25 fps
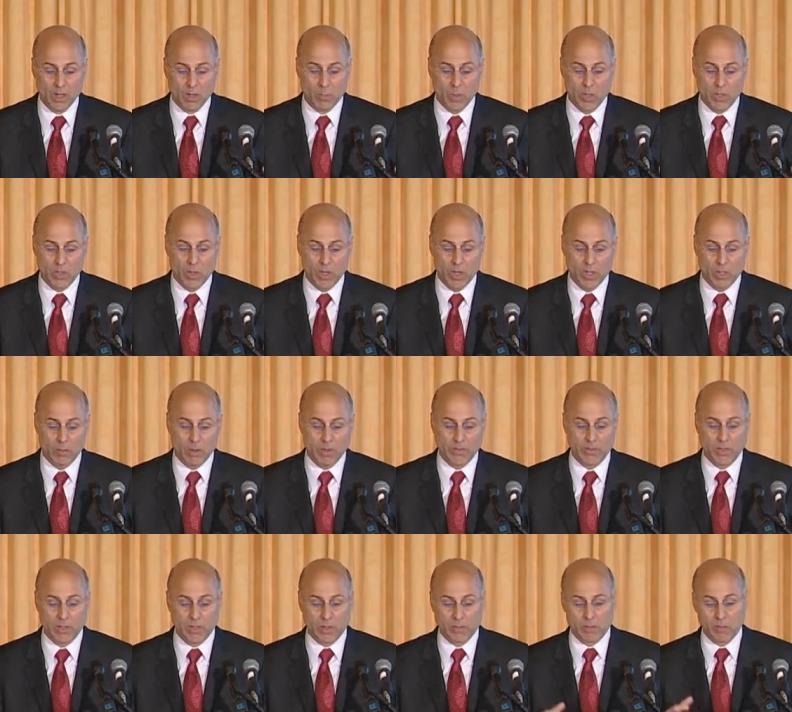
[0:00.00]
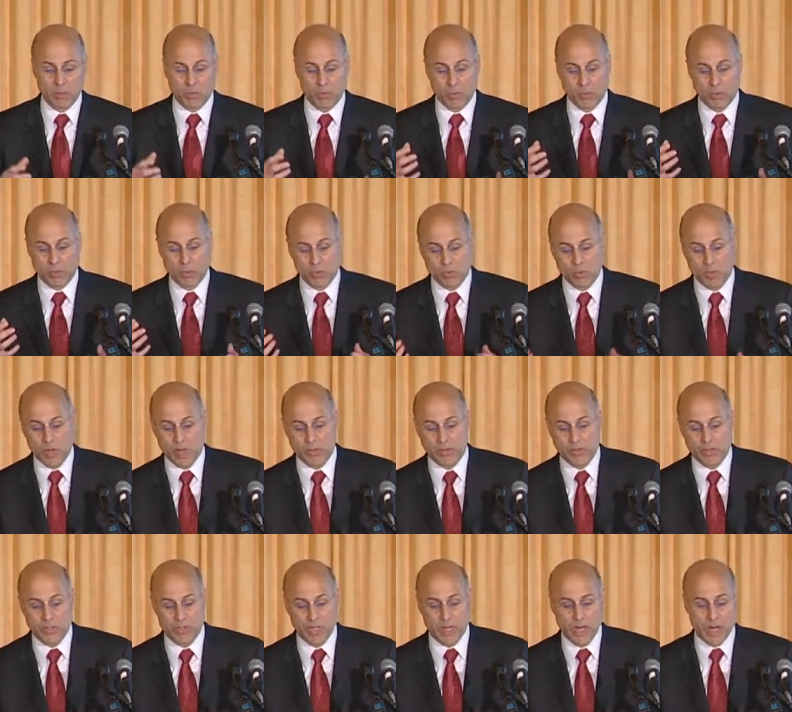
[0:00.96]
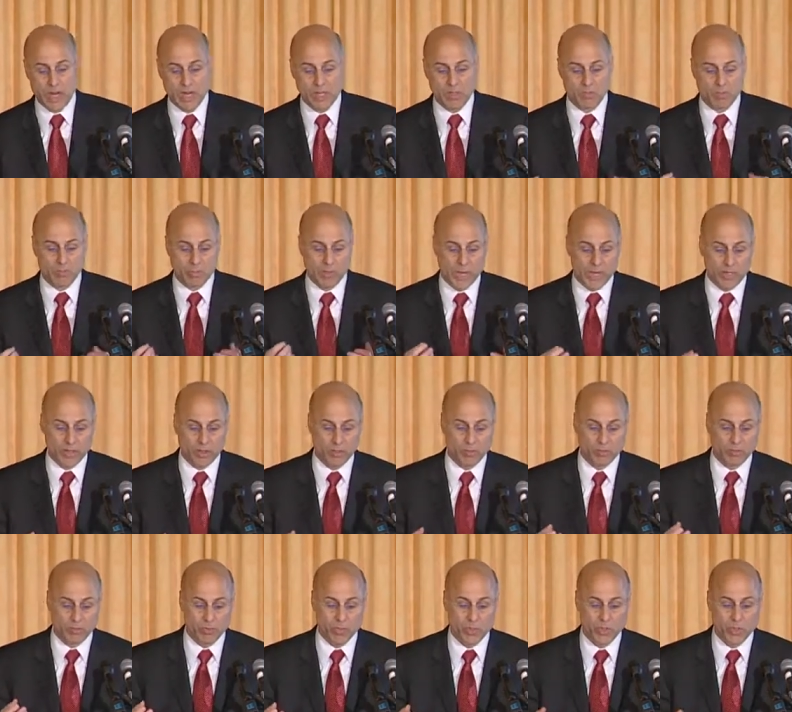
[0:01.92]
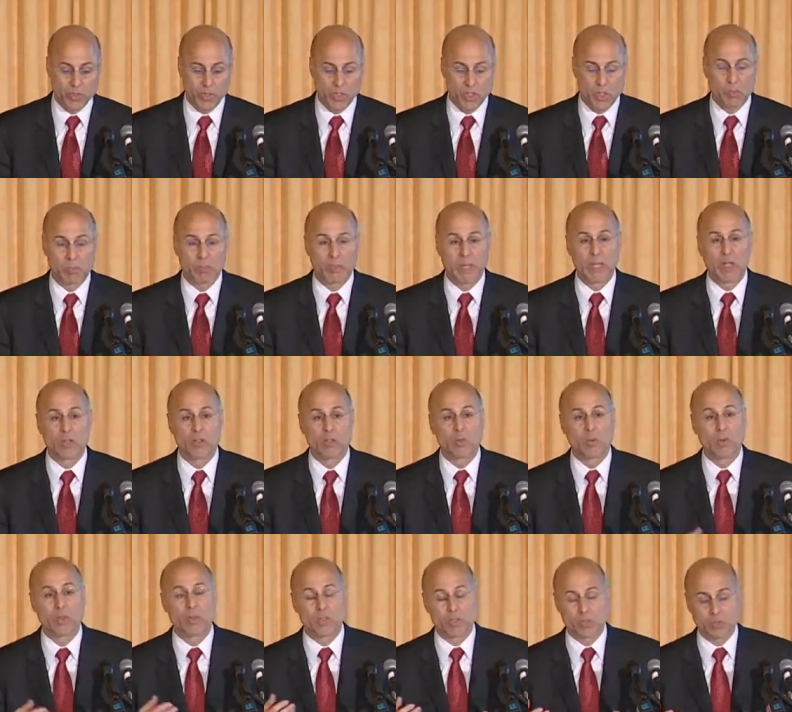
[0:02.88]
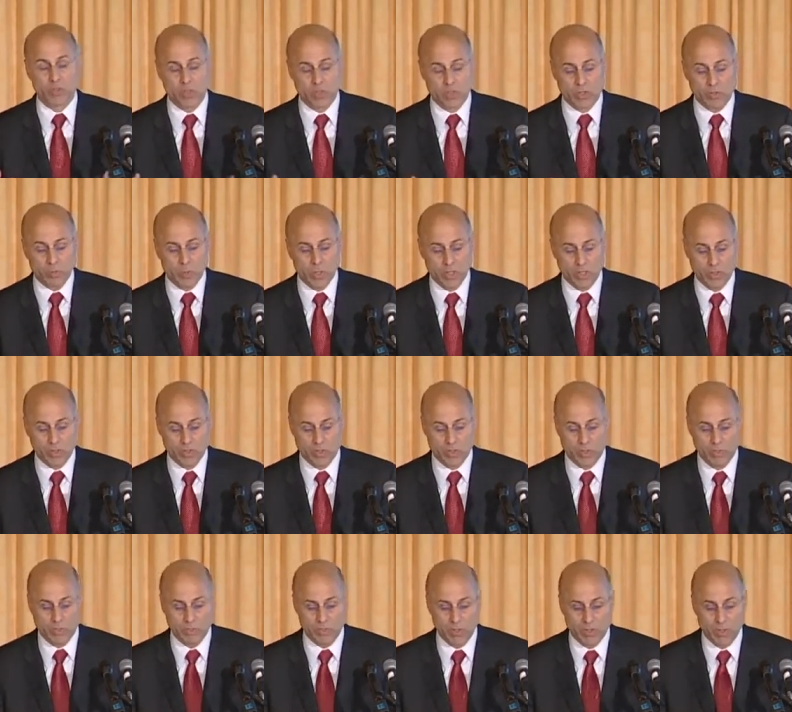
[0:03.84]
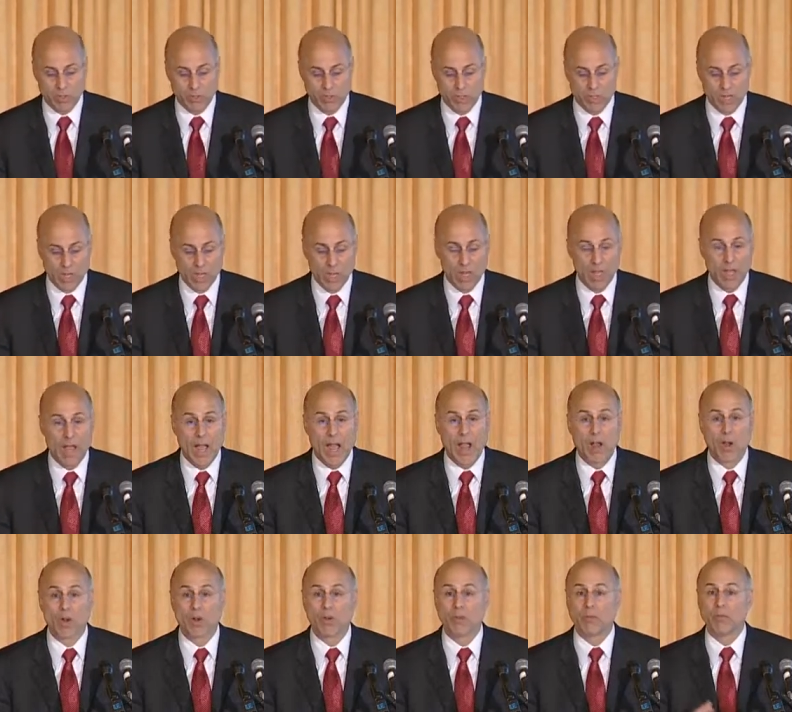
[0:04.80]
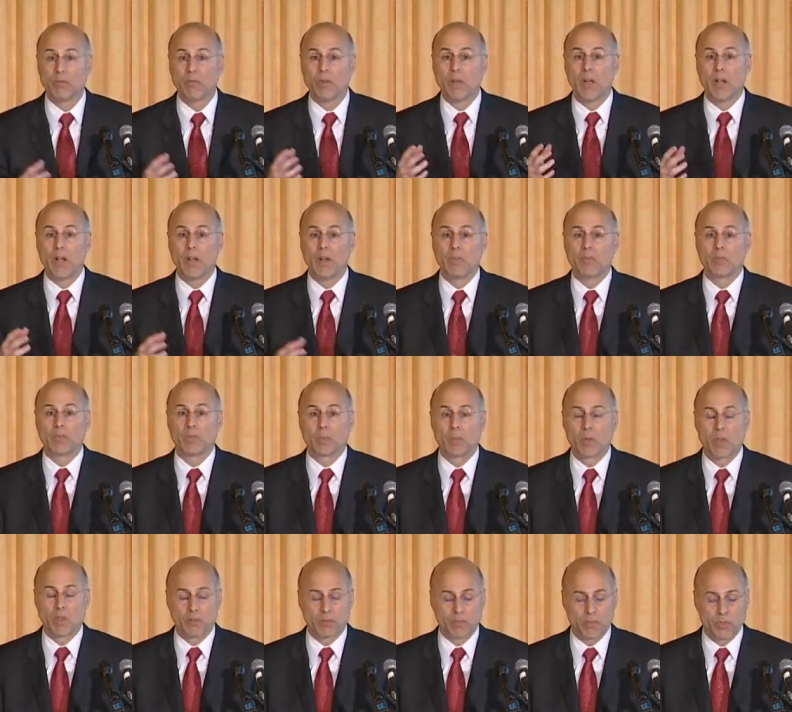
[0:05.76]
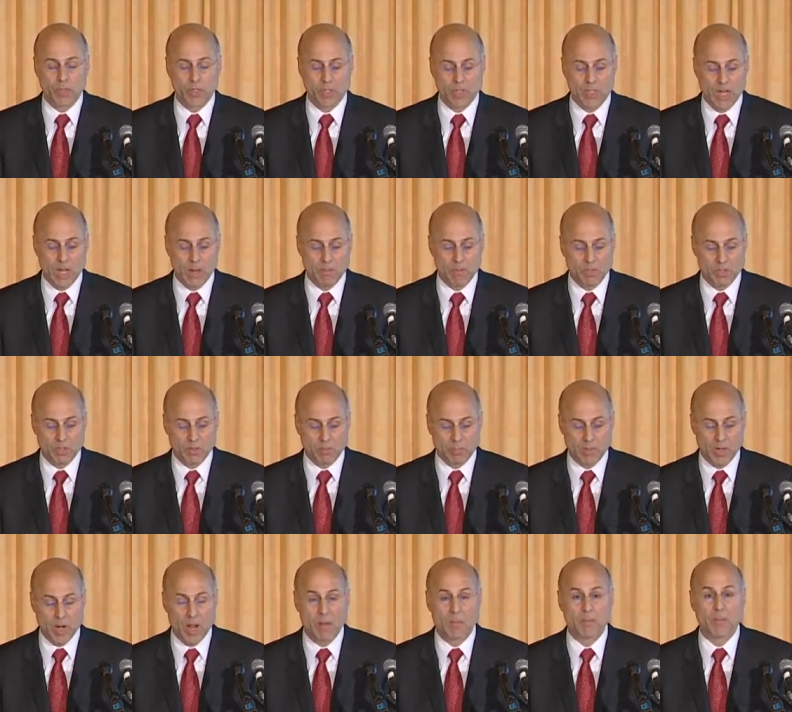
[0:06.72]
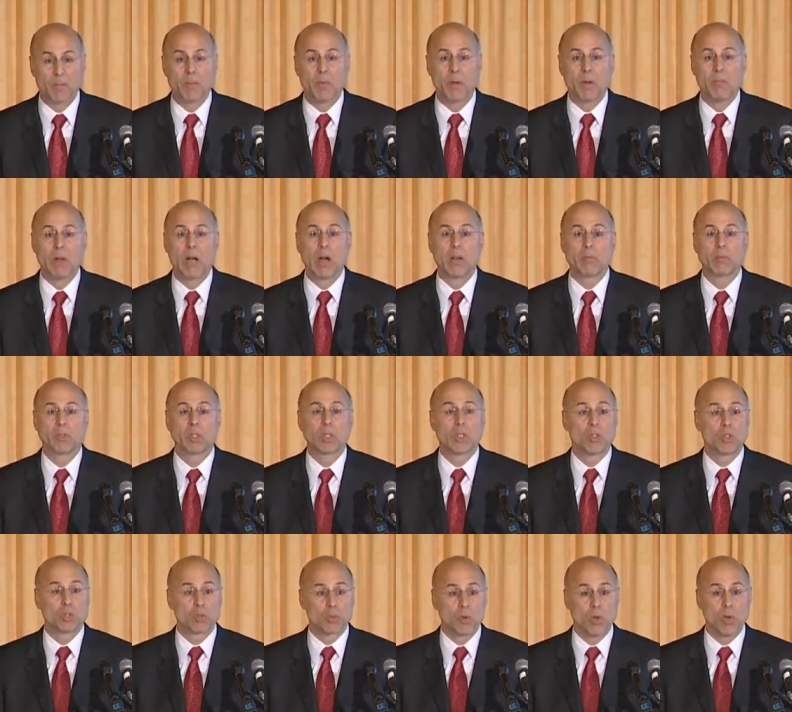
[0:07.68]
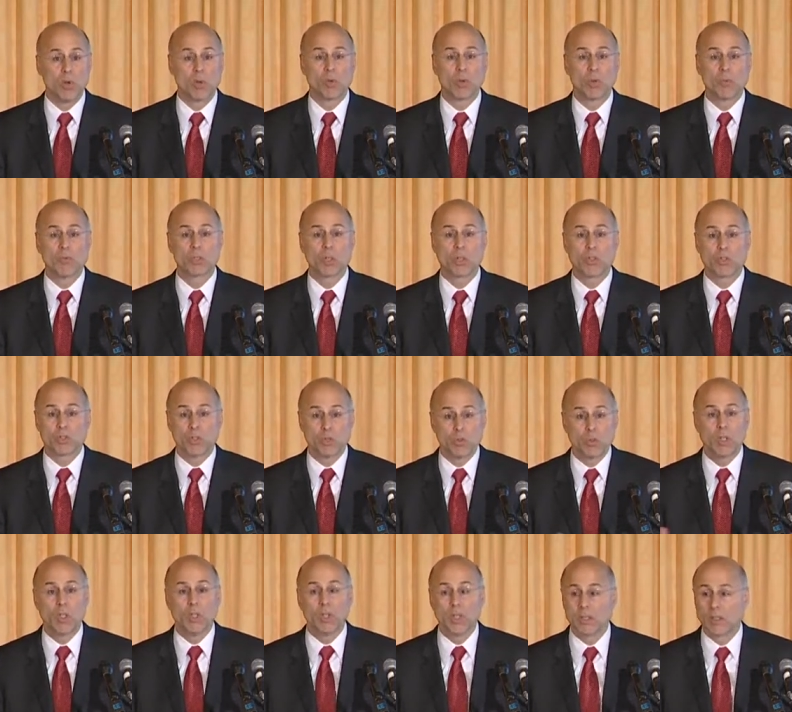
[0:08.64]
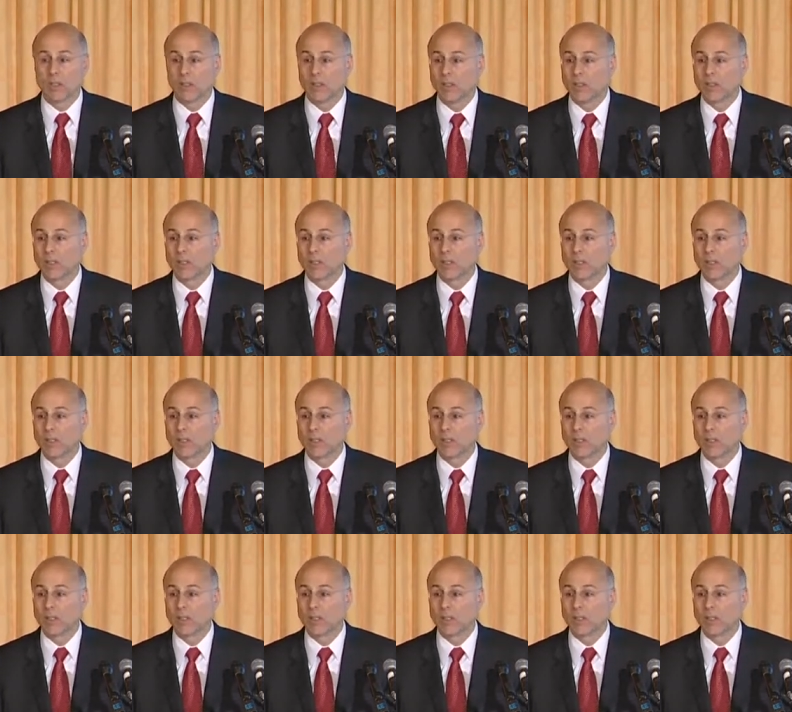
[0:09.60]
We talked about the difference between trial design, practical versus explanatory, the strengths and weaknesses of those. I heard for one of the first times the problem about control groups are too good.